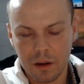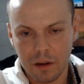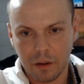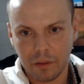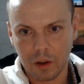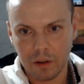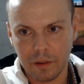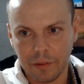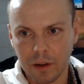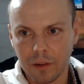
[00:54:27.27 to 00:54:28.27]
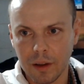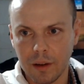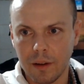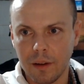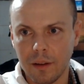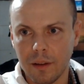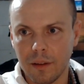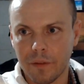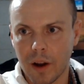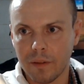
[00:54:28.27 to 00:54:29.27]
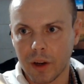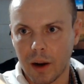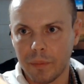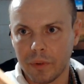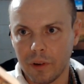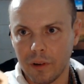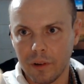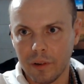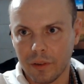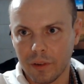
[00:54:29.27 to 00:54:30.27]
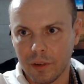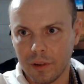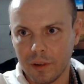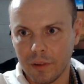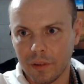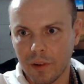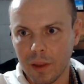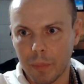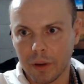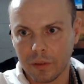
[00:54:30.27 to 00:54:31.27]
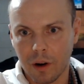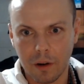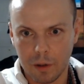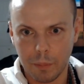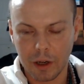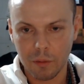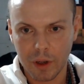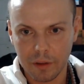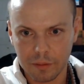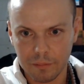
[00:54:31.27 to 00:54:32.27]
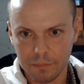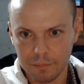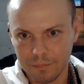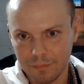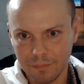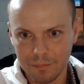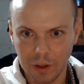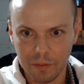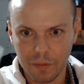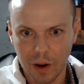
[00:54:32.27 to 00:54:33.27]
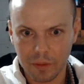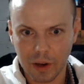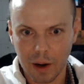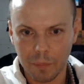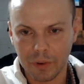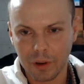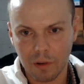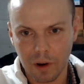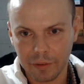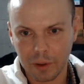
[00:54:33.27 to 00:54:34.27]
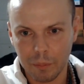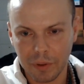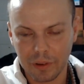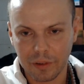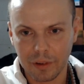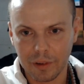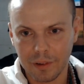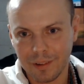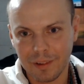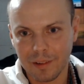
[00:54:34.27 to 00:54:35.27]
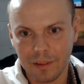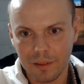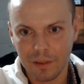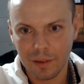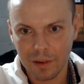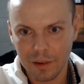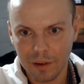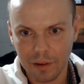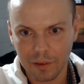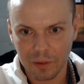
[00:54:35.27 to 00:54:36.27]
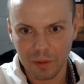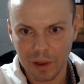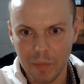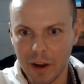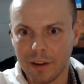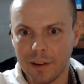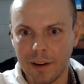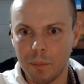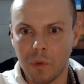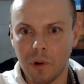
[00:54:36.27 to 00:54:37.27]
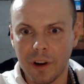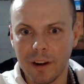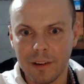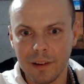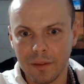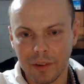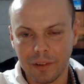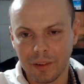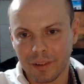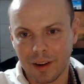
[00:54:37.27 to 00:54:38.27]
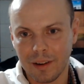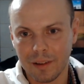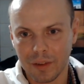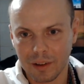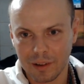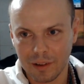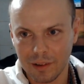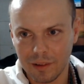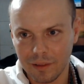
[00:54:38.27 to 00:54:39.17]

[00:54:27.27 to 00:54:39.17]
So essentially, the Five of Cups here is, it's not the best card to begin with, but the Five of Cups in the crossing position, it doesn't really make it any more negative. It's just kind of fucking,